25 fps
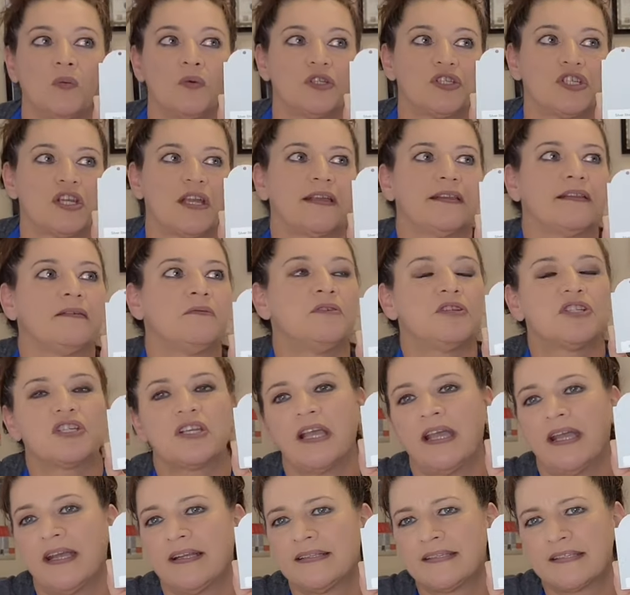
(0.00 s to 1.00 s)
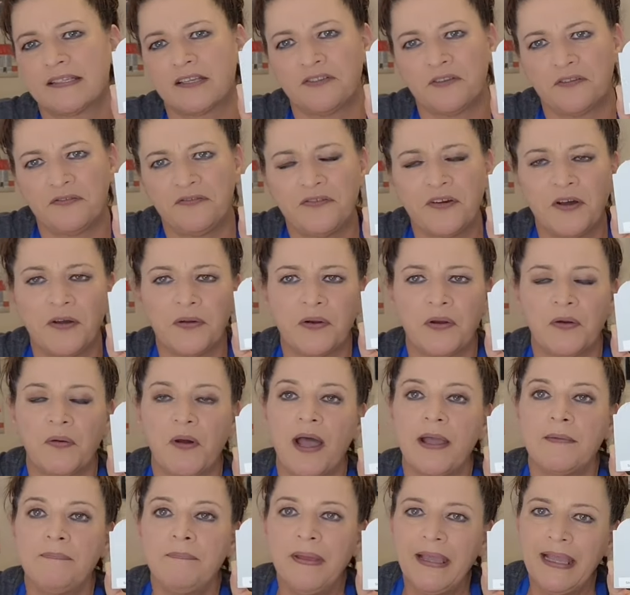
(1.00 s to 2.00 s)
which i wish i had still the
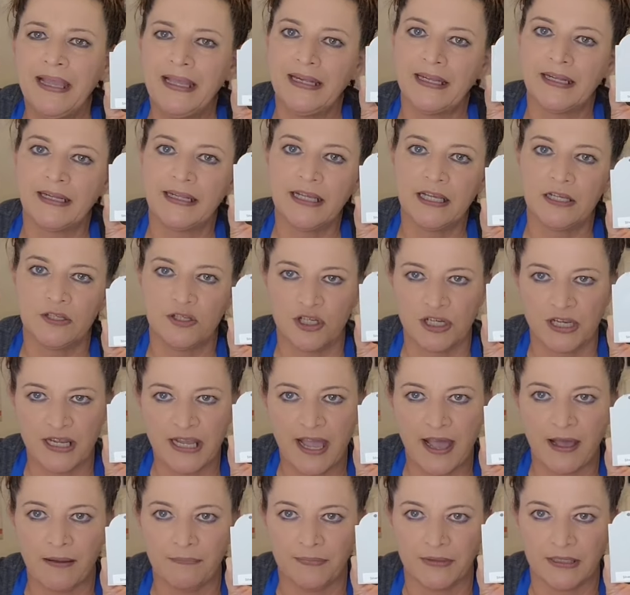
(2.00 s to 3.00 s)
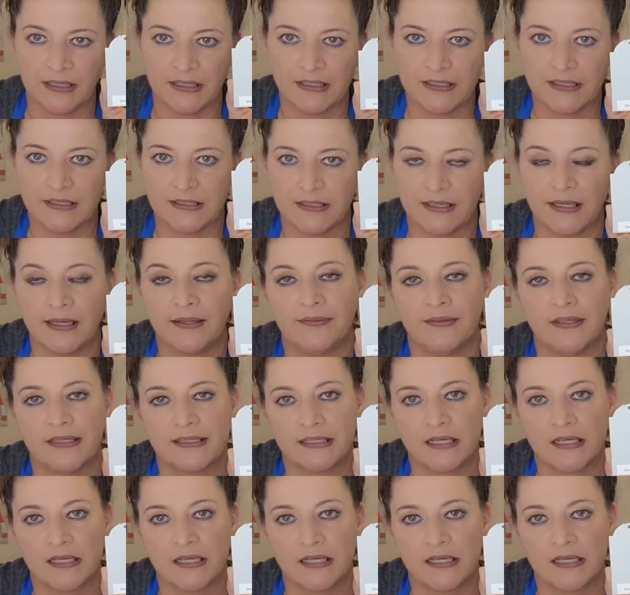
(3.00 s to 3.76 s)
photo i painted kitchen cabinets in